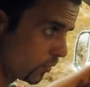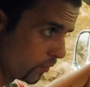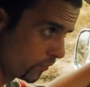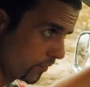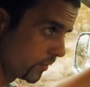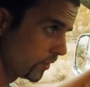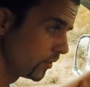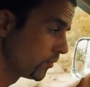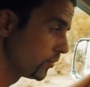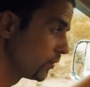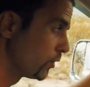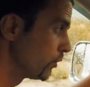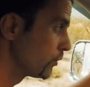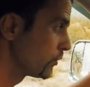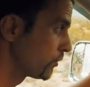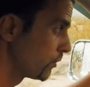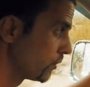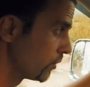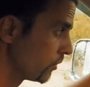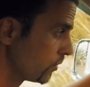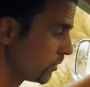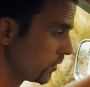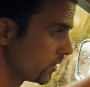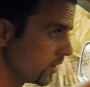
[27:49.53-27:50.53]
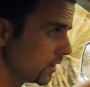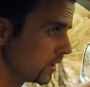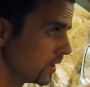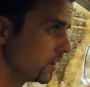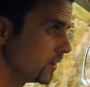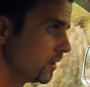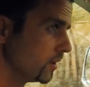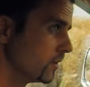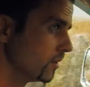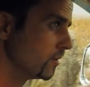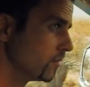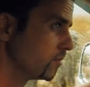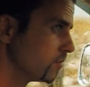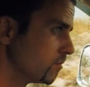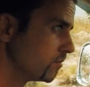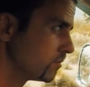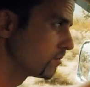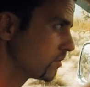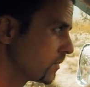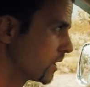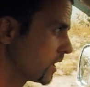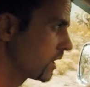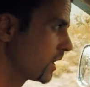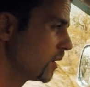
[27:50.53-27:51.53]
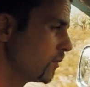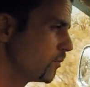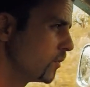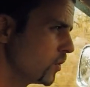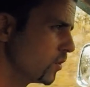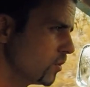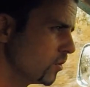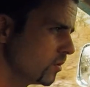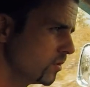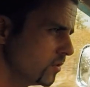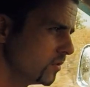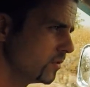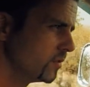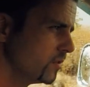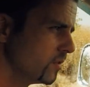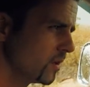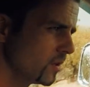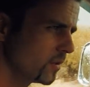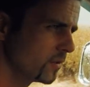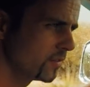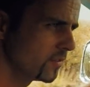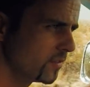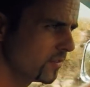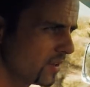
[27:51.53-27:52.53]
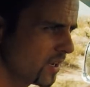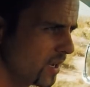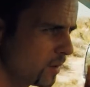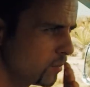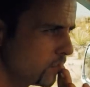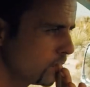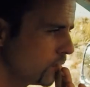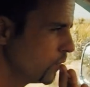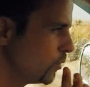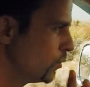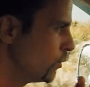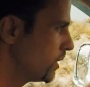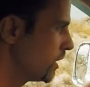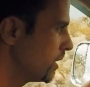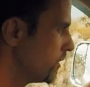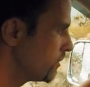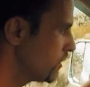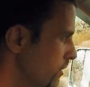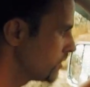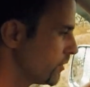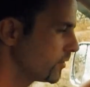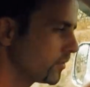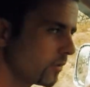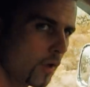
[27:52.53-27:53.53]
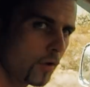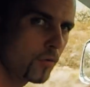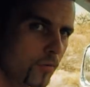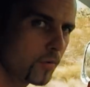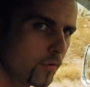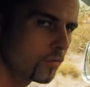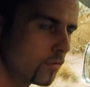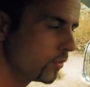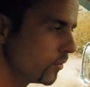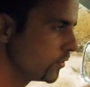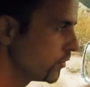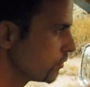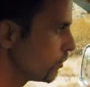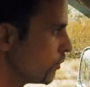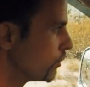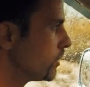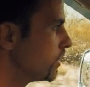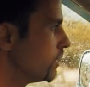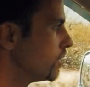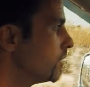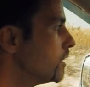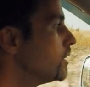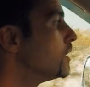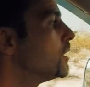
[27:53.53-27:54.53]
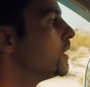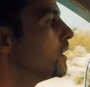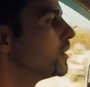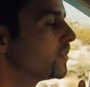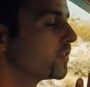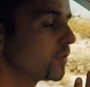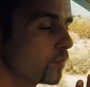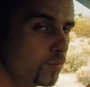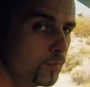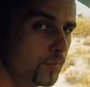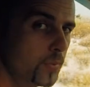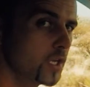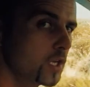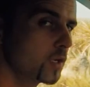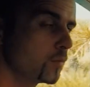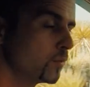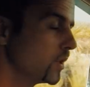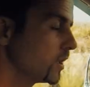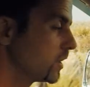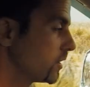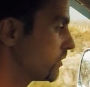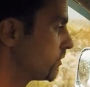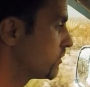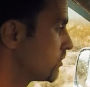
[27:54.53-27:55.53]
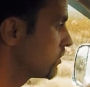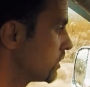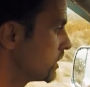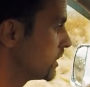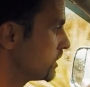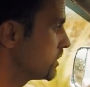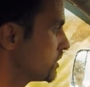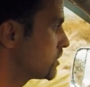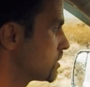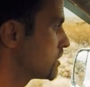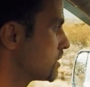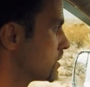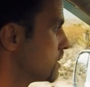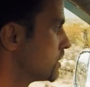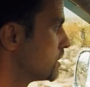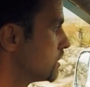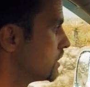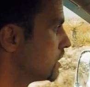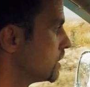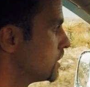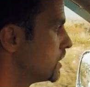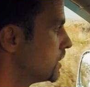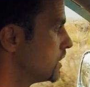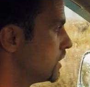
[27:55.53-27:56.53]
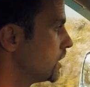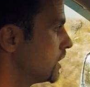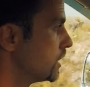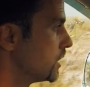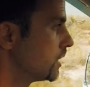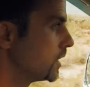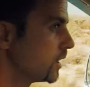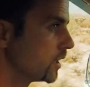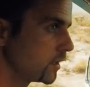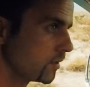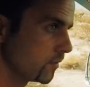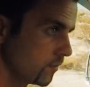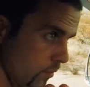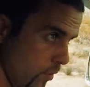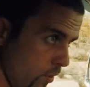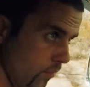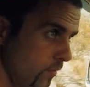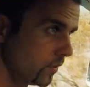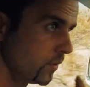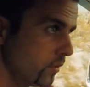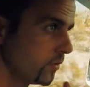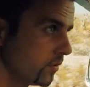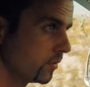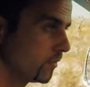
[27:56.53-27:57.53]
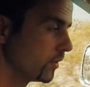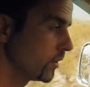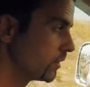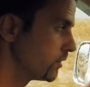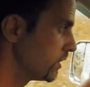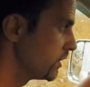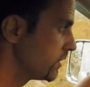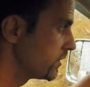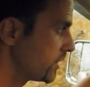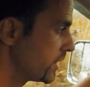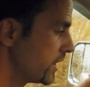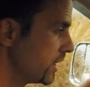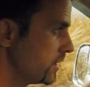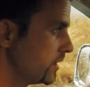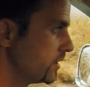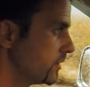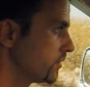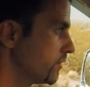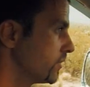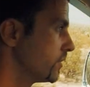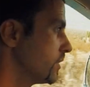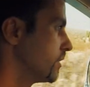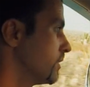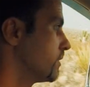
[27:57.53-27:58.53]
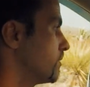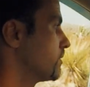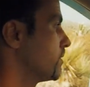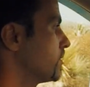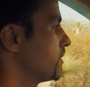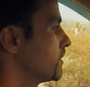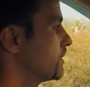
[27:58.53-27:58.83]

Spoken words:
there's also El Camino del Diablo, whatever, south of Arizona. It's a big stretch, and obviously the Grand Canyon stuff.